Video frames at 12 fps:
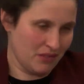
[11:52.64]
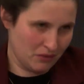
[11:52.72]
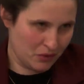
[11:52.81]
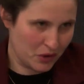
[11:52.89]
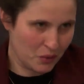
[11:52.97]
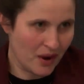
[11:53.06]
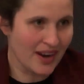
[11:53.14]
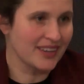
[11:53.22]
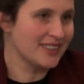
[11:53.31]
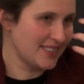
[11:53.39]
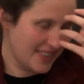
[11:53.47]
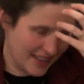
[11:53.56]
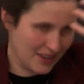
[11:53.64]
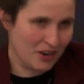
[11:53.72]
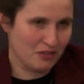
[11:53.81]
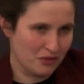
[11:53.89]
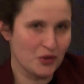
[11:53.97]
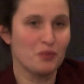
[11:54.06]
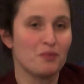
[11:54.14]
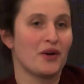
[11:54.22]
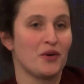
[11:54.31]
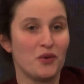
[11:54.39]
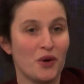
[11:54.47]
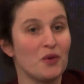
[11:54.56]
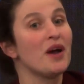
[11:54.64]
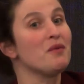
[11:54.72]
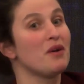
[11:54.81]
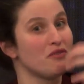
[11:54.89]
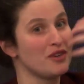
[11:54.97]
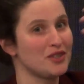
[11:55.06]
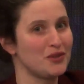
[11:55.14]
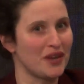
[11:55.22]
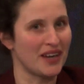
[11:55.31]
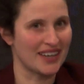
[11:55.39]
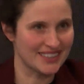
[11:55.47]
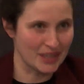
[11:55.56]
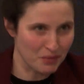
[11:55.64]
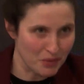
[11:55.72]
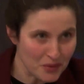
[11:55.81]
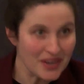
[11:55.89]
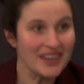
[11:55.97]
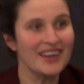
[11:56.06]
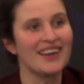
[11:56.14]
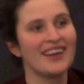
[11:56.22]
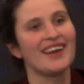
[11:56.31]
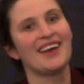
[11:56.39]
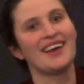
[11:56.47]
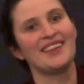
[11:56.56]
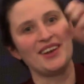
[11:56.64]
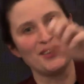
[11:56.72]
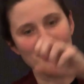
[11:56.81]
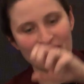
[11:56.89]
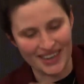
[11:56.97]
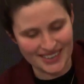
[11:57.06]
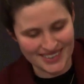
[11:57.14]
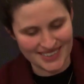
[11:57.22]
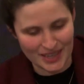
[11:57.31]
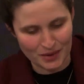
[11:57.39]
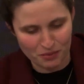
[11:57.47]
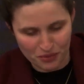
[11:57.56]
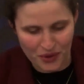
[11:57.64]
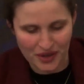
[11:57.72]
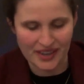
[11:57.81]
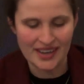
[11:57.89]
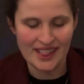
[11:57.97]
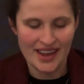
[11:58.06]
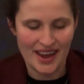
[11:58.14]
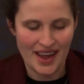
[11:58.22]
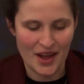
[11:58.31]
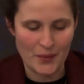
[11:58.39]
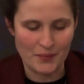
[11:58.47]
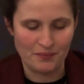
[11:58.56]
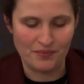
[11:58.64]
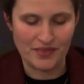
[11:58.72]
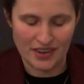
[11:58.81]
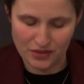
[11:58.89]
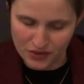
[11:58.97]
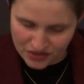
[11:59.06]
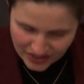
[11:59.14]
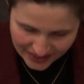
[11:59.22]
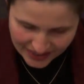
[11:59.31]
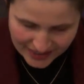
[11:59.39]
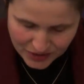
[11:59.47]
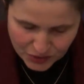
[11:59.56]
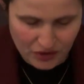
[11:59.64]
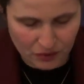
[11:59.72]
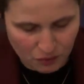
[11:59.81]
required, in our view, by Huawei by first looking at step 3 and then looking at step 4. As to